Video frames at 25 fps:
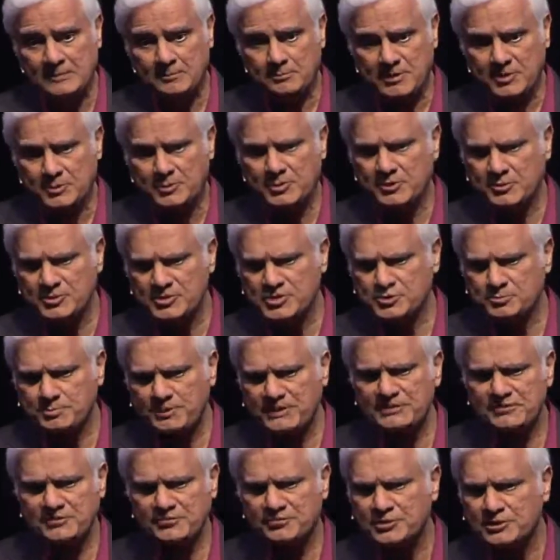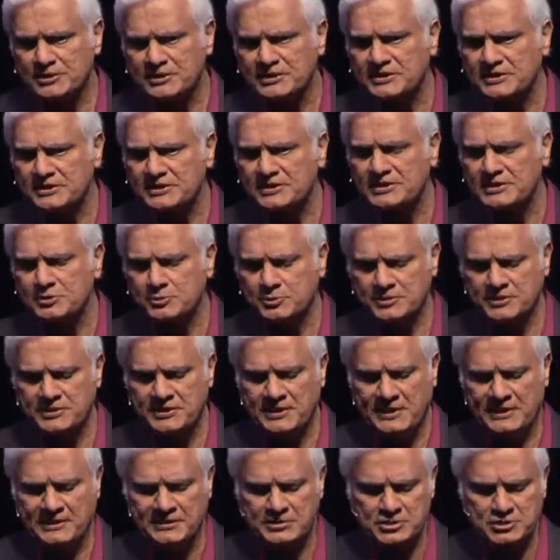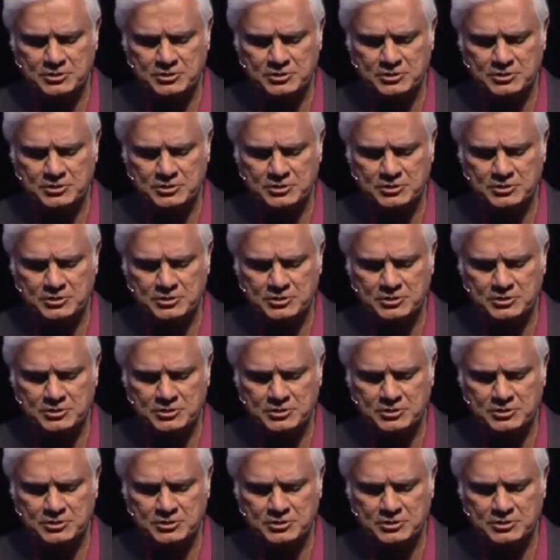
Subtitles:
But we respectfully deal with that.